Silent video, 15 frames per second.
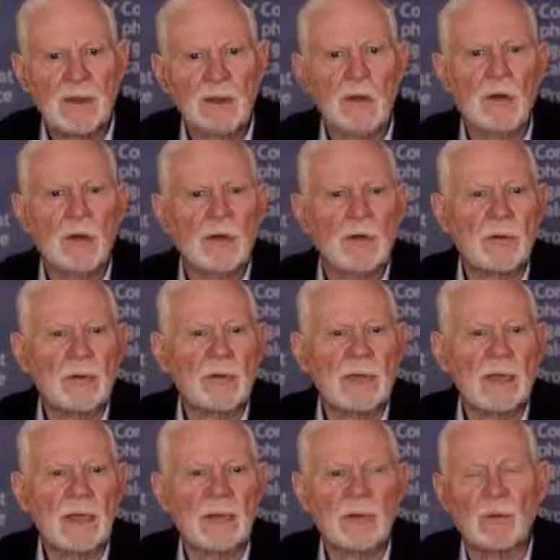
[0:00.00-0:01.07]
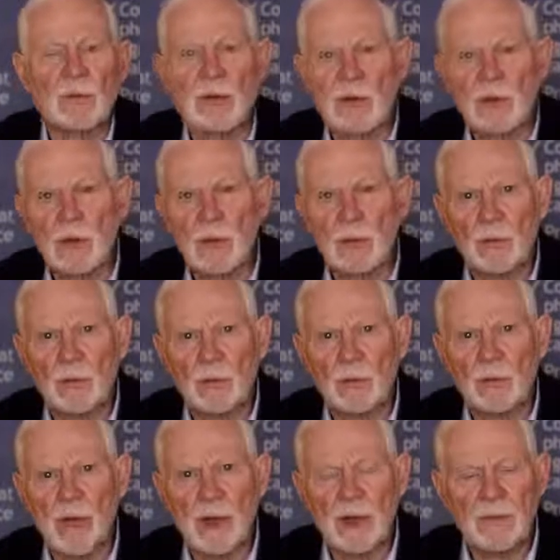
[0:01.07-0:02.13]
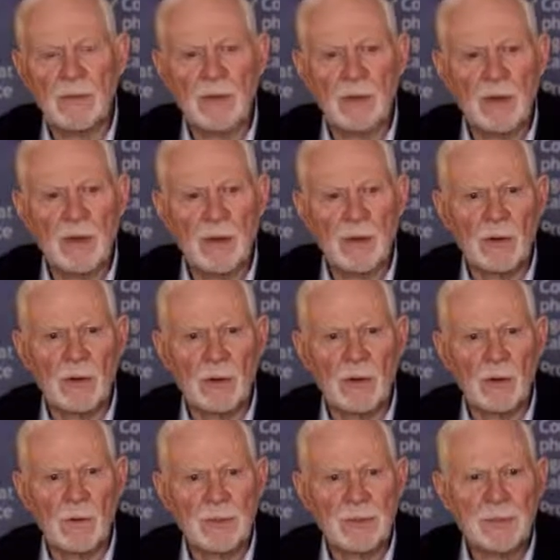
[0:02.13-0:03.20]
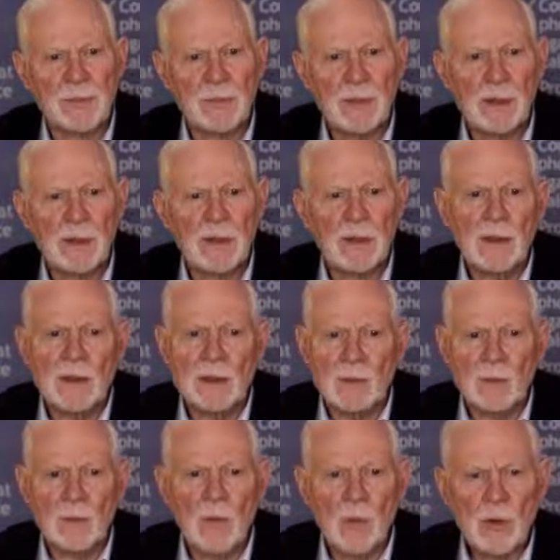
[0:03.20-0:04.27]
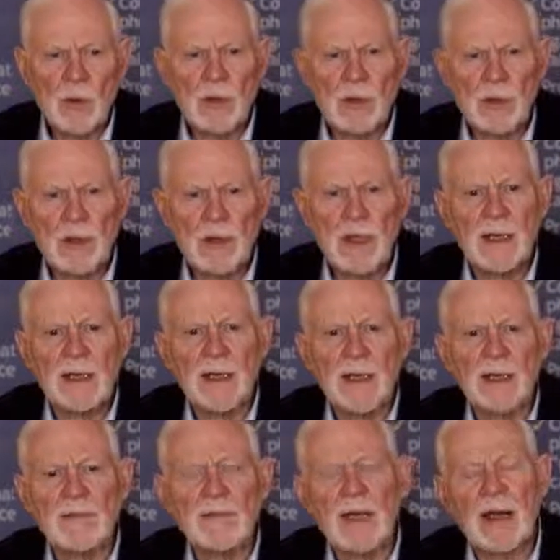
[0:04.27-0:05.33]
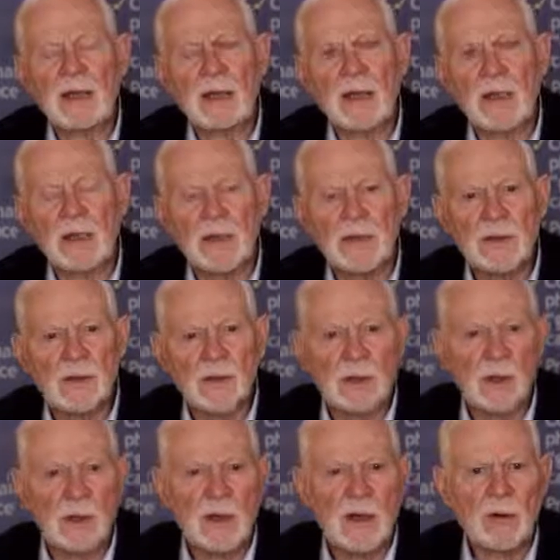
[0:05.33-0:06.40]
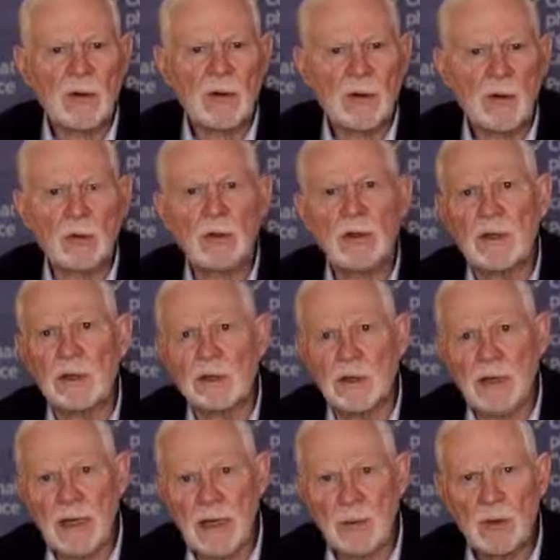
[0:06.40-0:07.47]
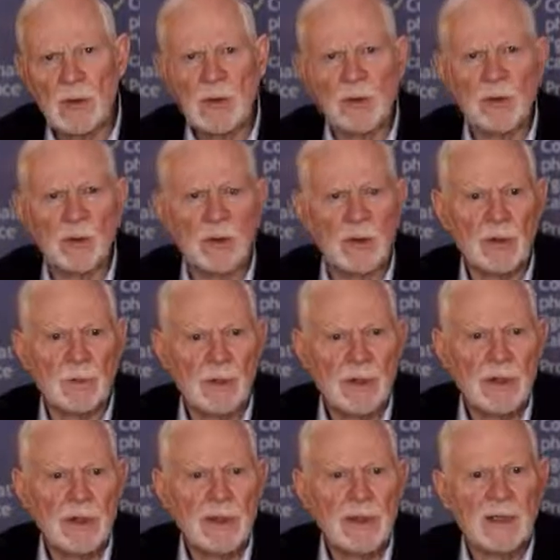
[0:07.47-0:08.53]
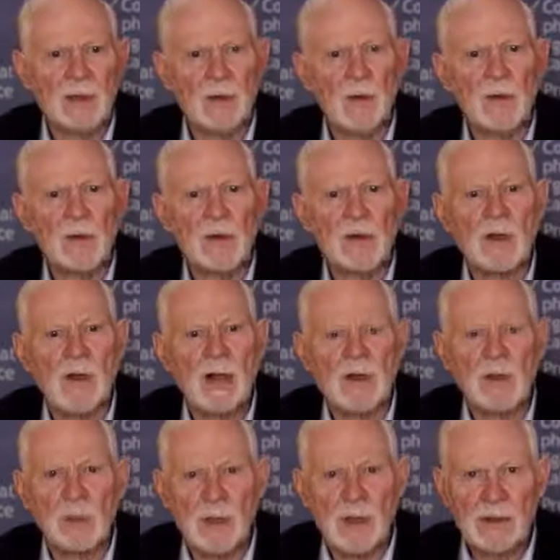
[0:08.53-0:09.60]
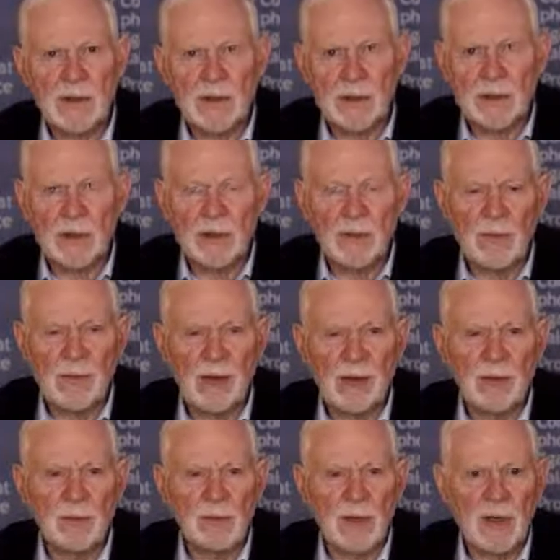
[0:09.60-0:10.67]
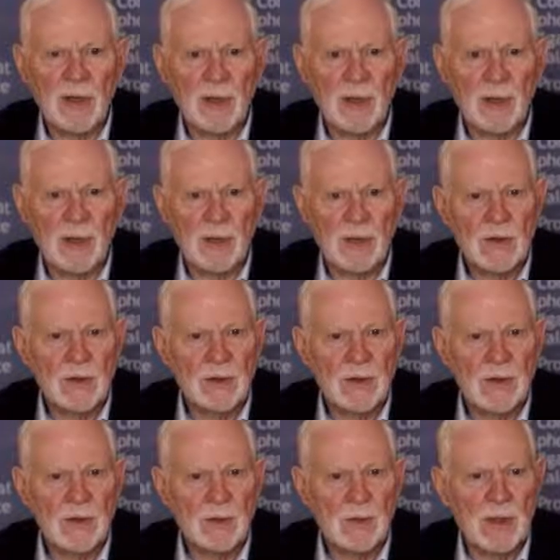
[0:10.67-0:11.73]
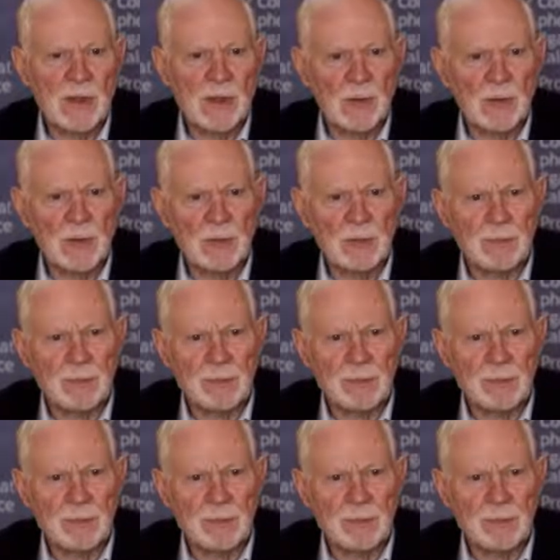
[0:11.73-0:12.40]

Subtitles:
Gone are the days when children died from those. We're fortunate today to have vaccines so our children and our neighbors' children and all their classmates aren't infected by diseases like measles.